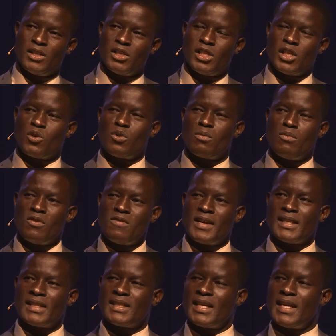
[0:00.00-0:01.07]
She could move
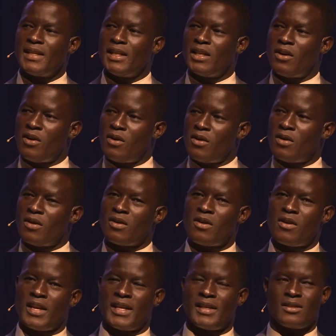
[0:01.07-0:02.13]
and stand in all
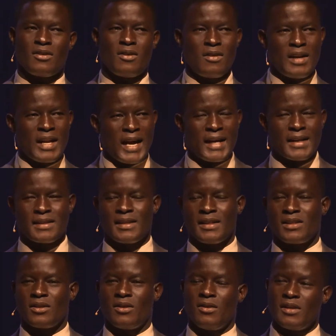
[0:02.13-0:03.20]
corners, all
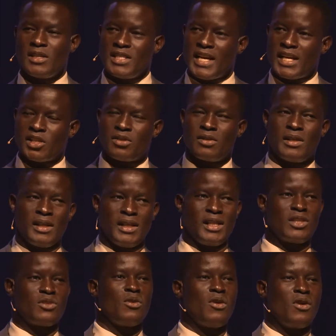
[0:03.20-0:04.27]
access, all junction
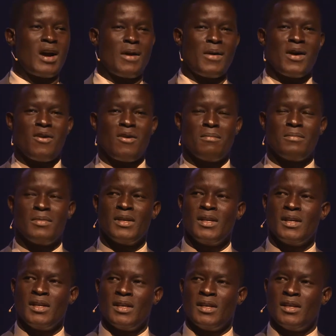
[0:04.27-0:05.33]
leading to our home,
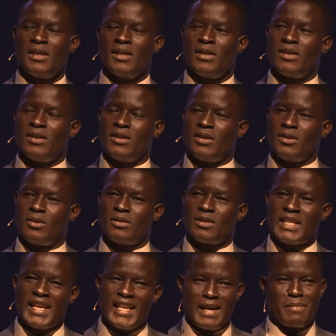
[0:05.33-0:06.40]
to
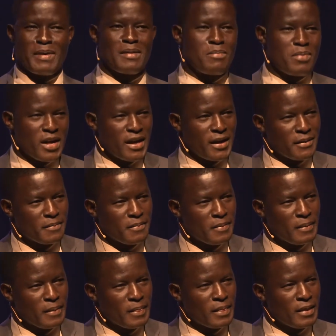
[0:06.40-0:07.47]
stand up and pray.
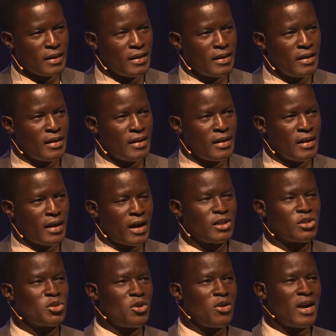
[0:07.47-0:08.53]
I
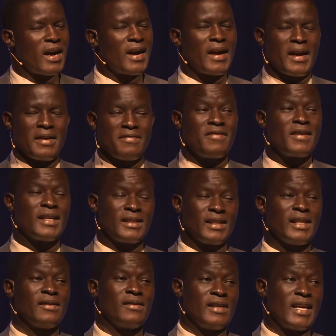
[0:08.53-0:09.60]
saw her every
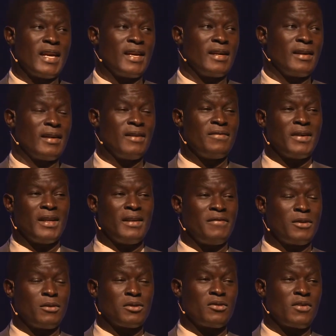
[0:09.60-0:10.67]
single day, even if
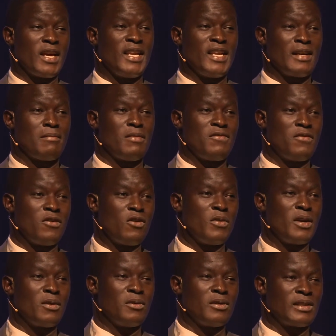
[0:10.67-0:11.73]
it was raining, before
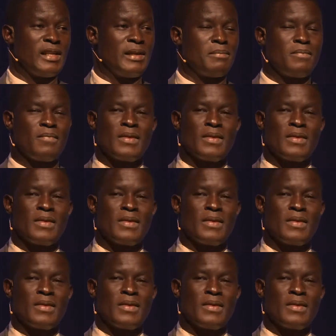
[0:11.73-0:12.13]
we could sleep.